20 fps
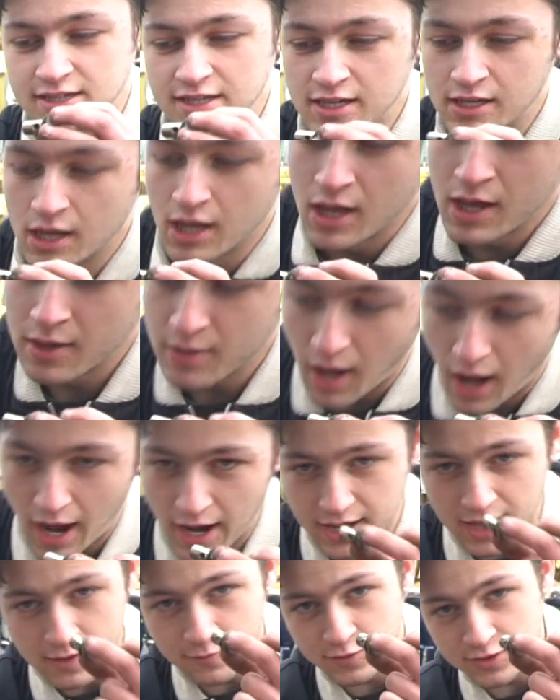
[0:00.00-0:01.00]
see.
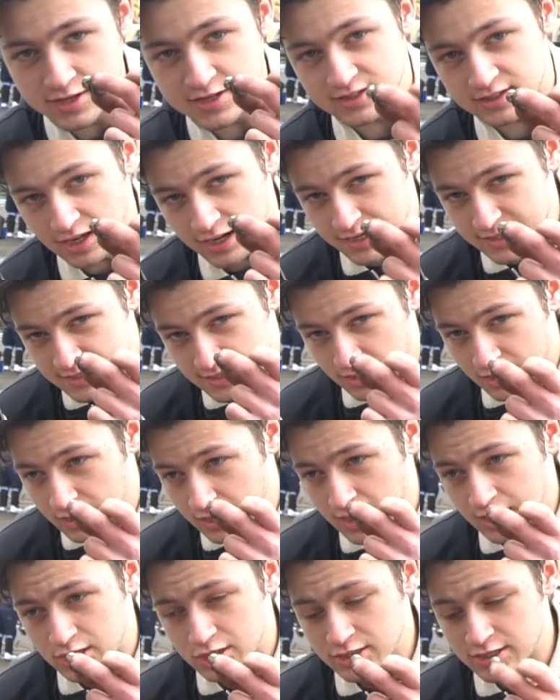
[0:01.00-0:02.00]
I came for these lines and
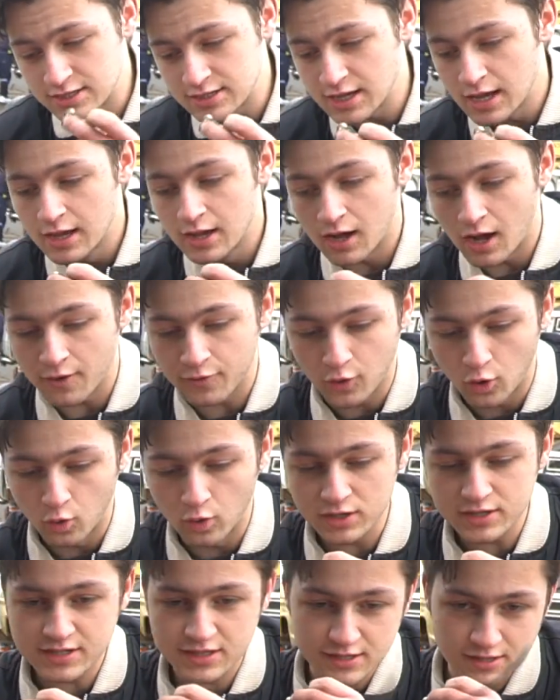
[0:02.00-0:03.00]
connections. Of
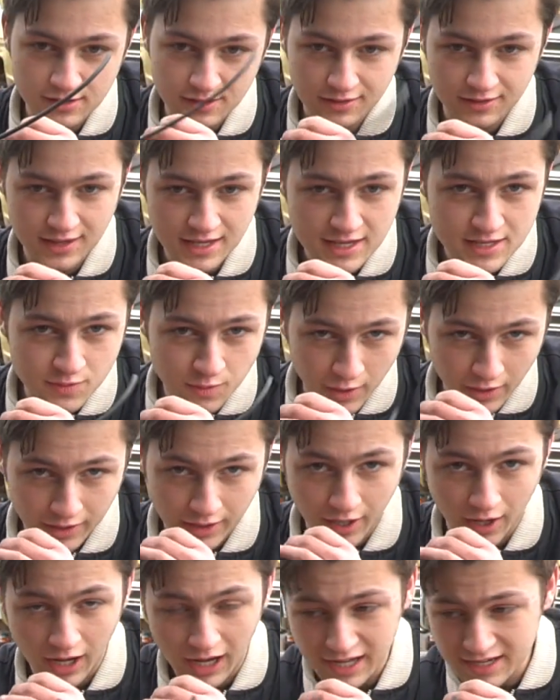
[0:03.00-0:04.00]
course, these were
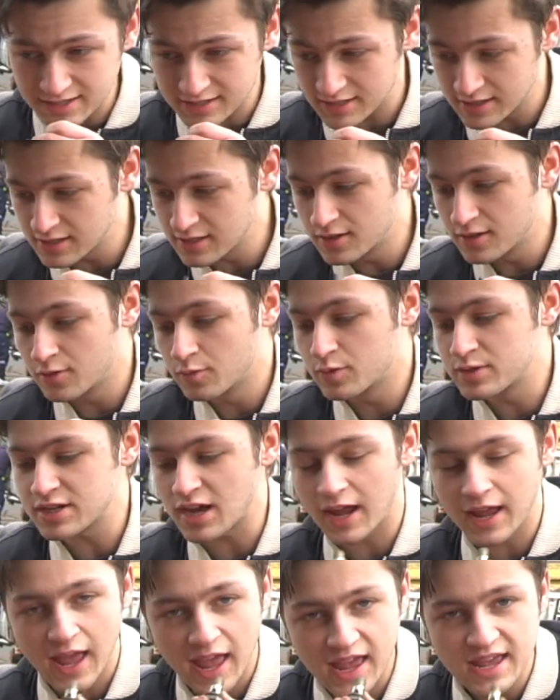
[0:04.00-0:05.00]
cut, which
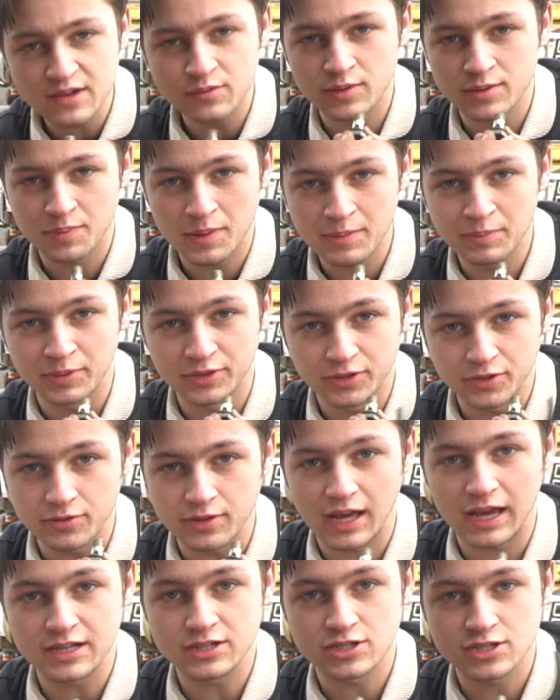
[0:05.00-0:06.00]
I hate when people do
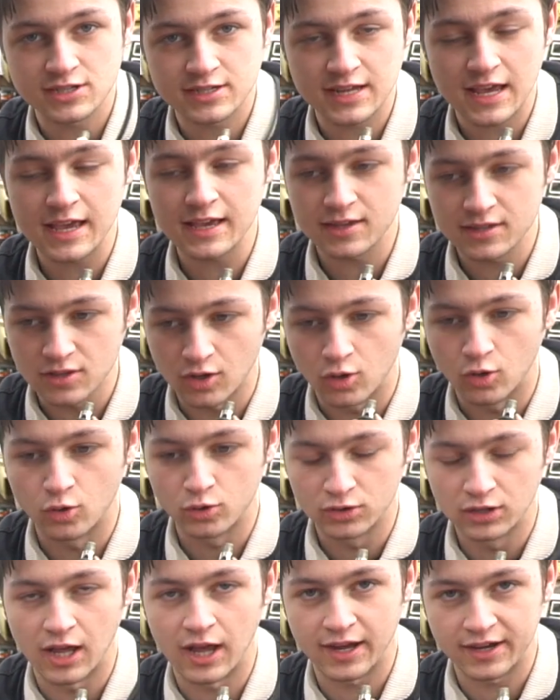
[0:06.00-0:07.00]
that. Just take the
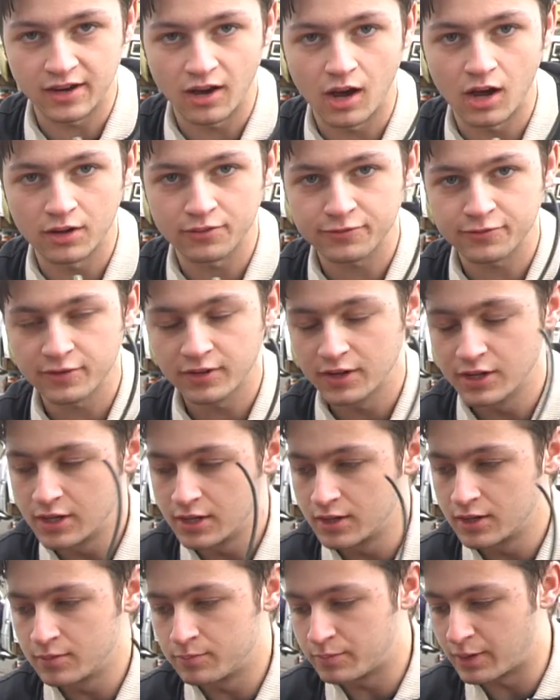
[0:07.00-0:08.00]
whole line off.
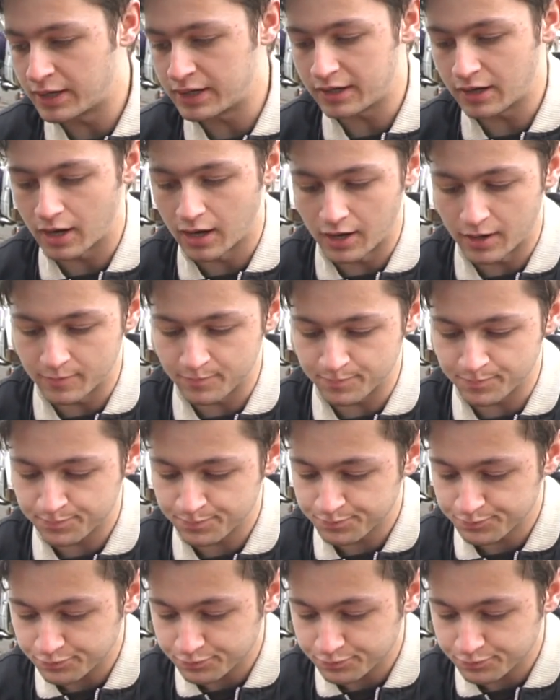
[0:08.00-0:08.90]
But, um...